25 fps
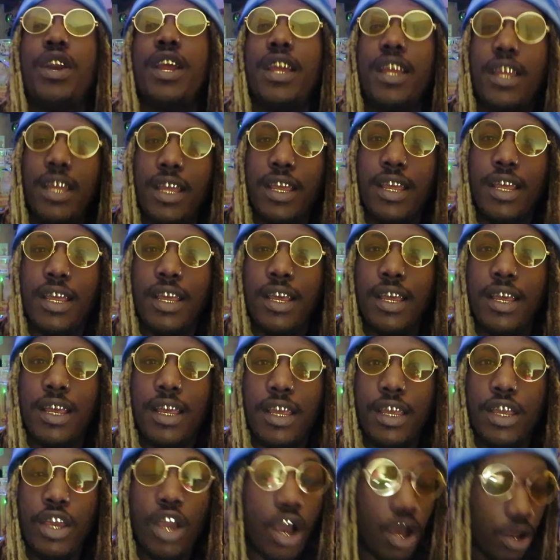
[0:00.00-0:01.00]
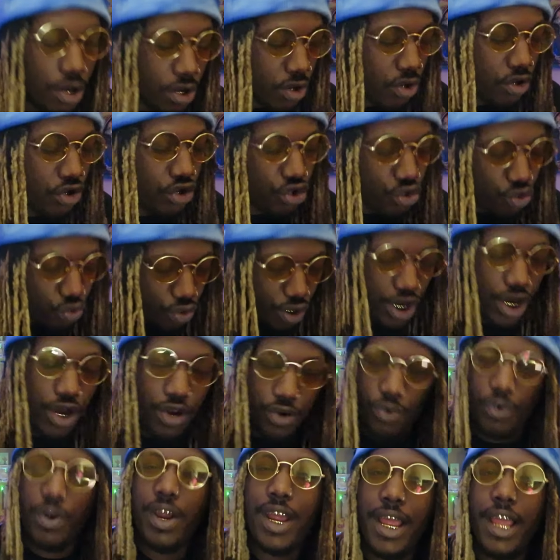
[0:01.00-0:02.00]
ray. Y'all know
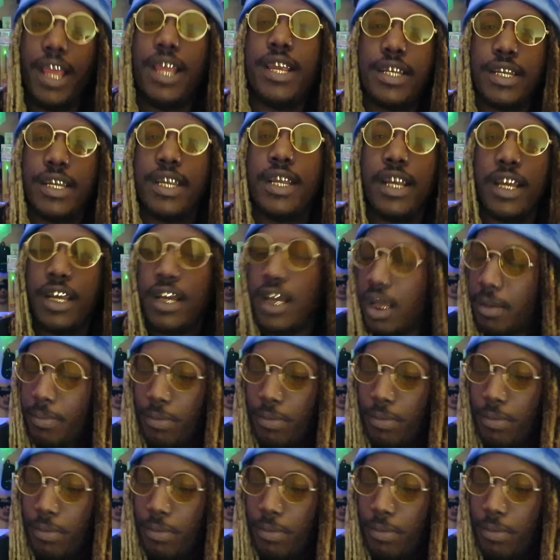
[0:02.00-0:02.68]
shrink rays, nigga.